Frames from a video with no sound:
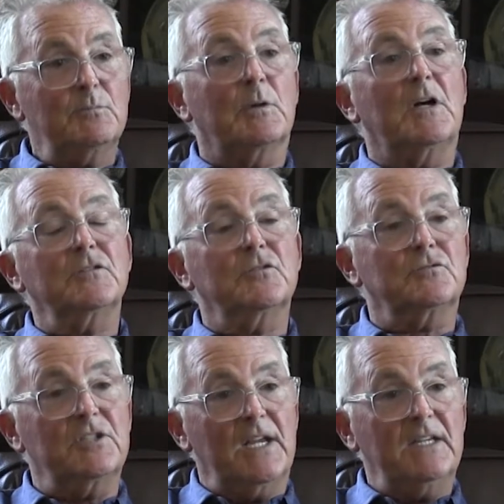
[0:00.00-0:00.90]
but also
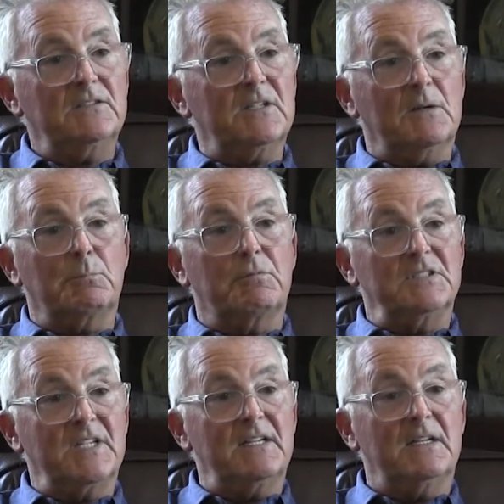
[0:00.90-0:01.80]
changed and
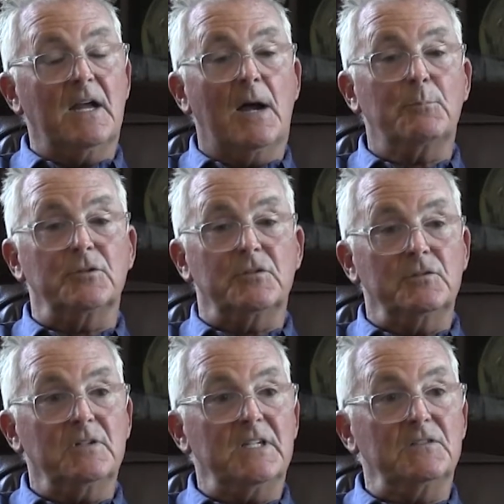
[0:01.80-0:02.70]
presented
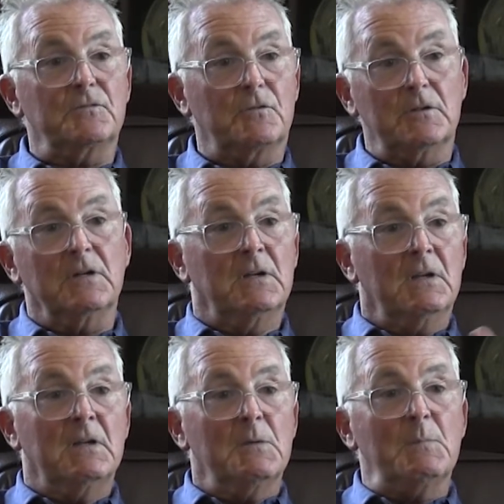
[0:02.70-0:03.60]
opportunities for
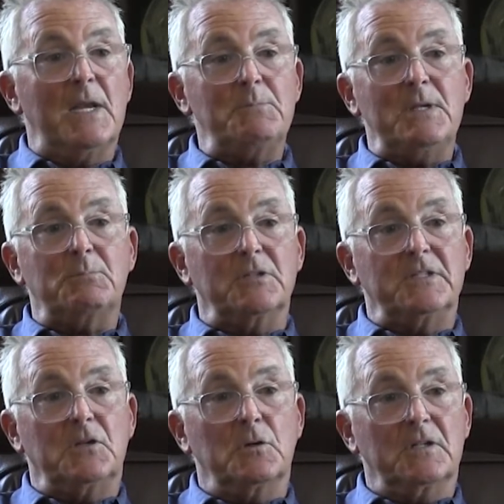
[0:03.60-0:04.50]
many people
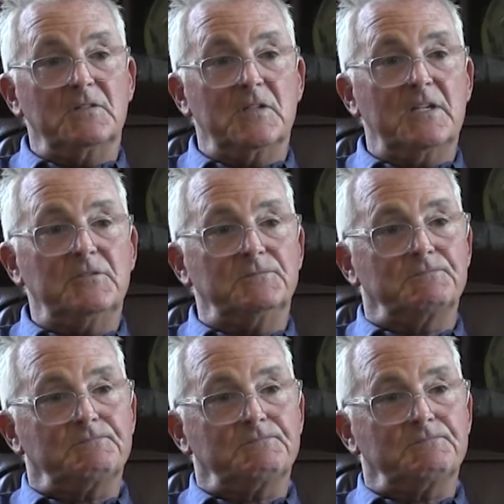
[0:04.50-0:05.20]
in the organization.